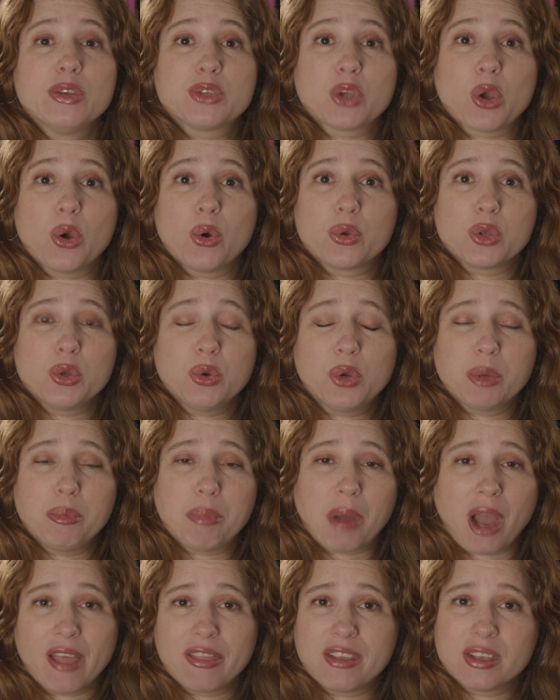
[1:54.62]
So you
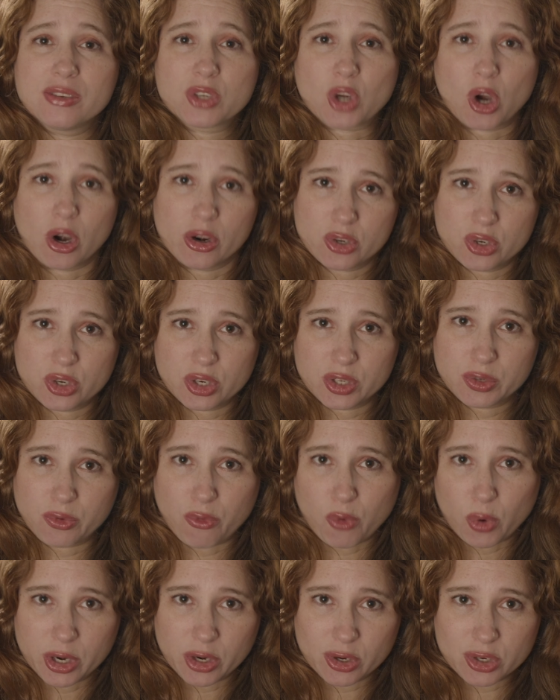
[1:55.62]
could buy these cartridges
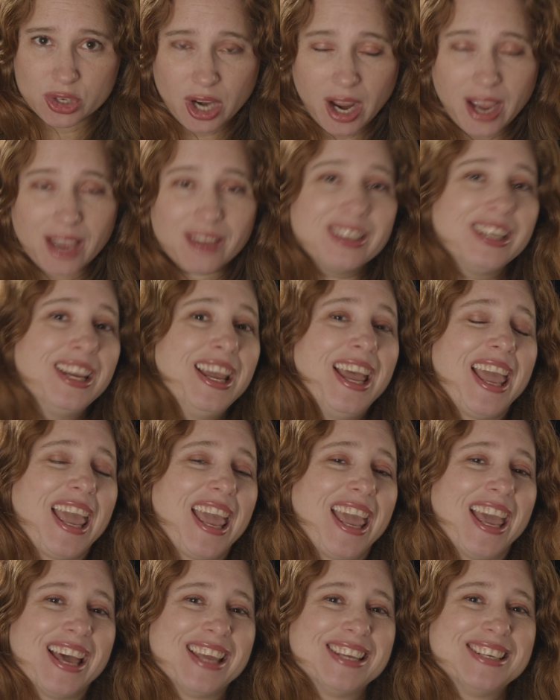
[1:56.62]
for your child,
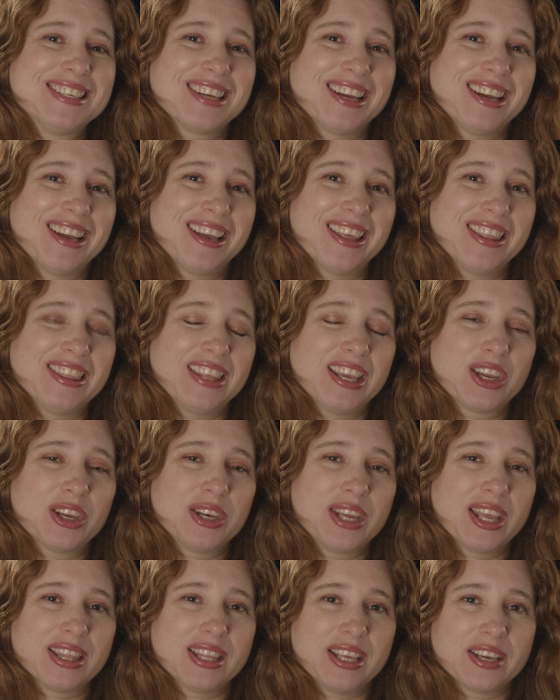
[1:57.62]
and they
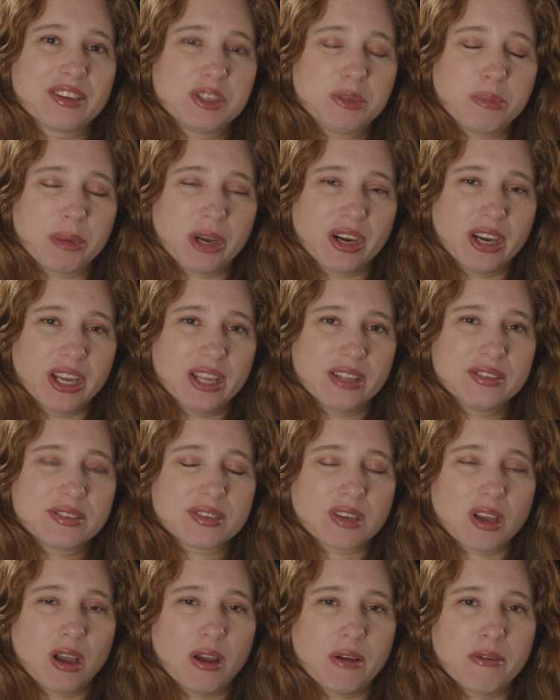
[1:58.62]
could get the
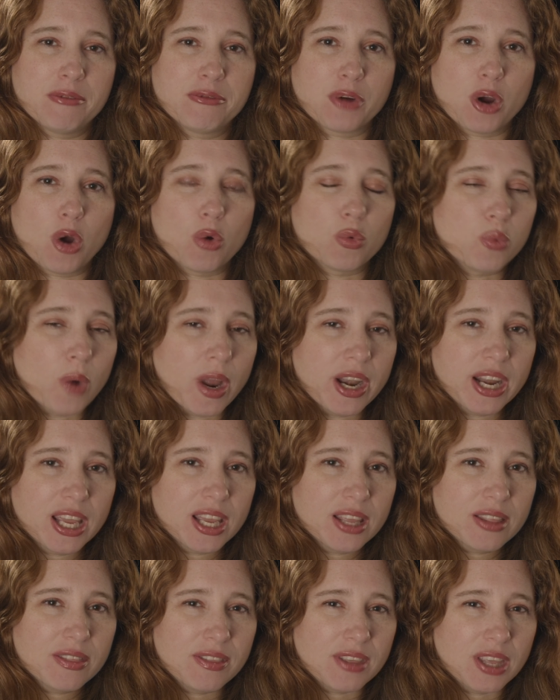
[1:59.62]
experience of
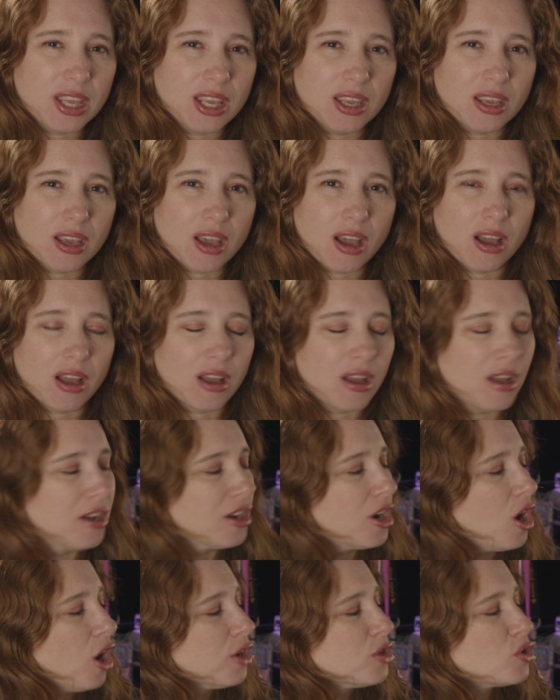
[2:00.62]
running the
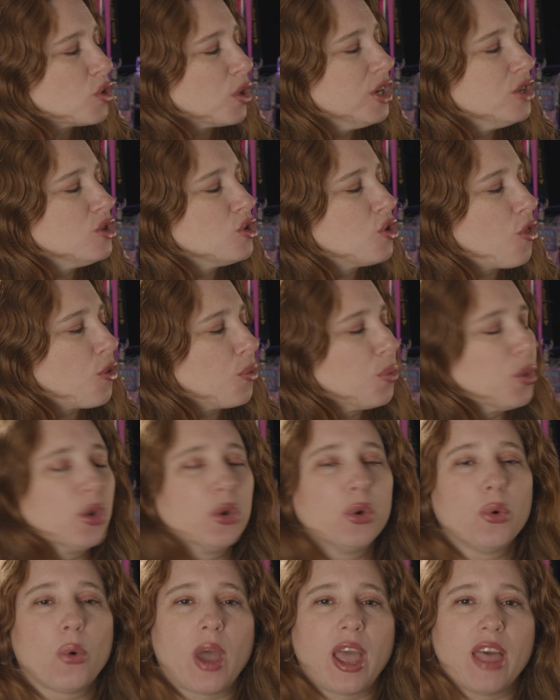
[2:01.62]
cartridge
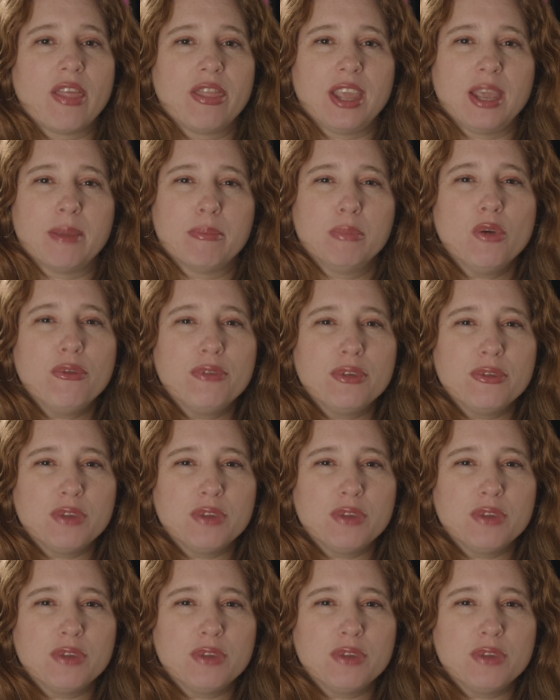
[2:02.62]
through the movie